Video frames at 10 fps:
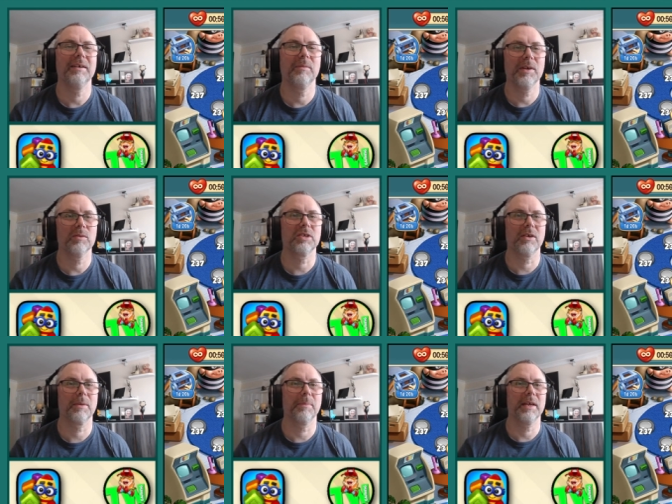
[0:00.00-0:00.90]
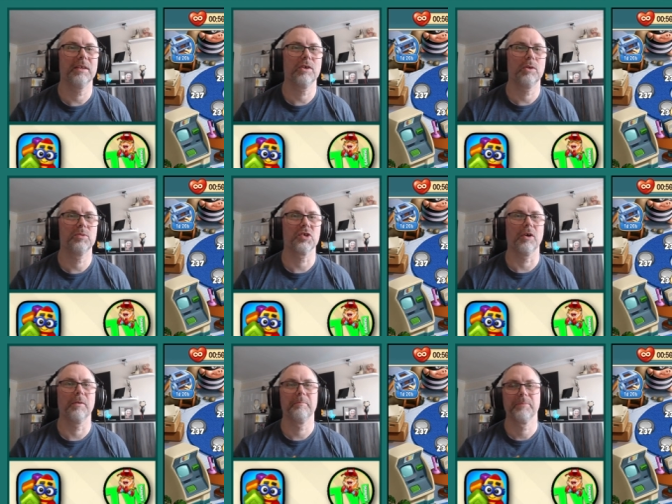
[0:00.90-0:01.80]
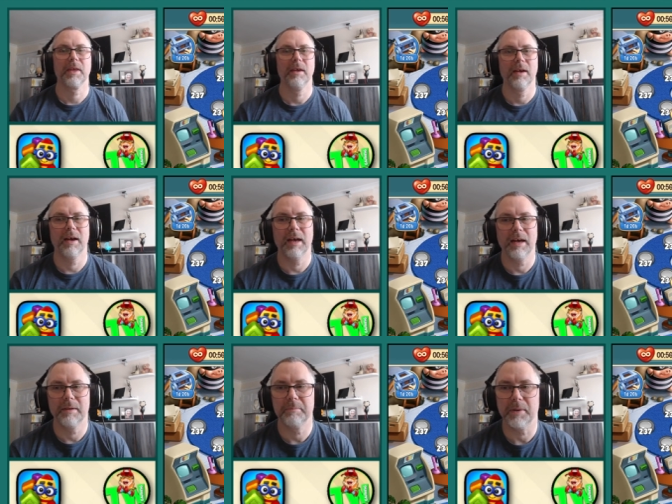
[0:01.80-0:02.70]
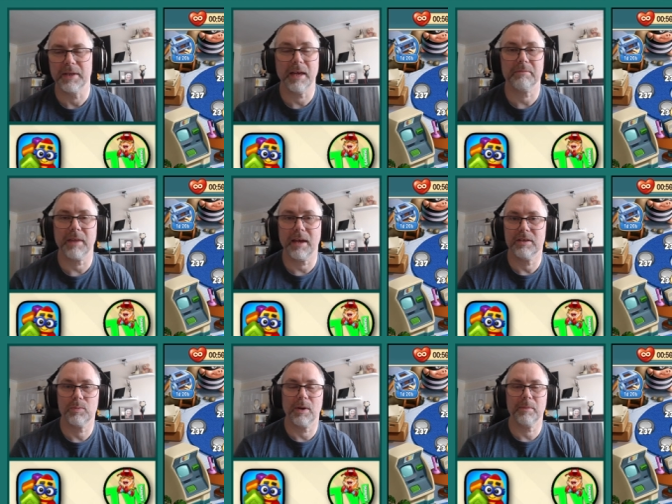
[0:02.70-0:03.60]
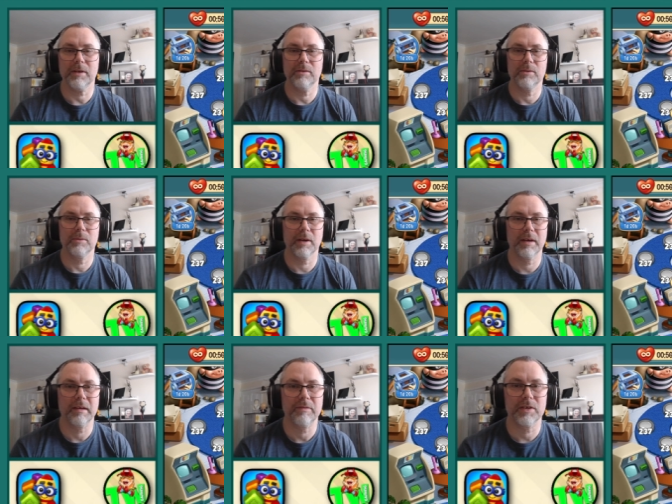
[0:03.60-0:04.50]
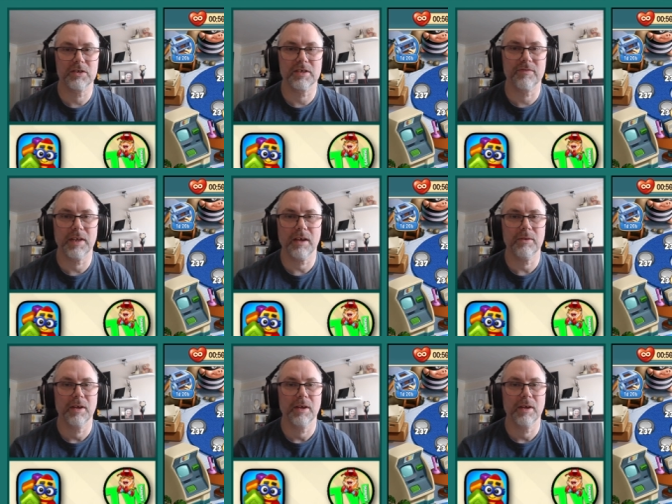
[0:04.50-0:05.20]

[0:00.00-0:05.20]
We also completed Hoop Shot. But yeah, that is where I'm going to finish this video.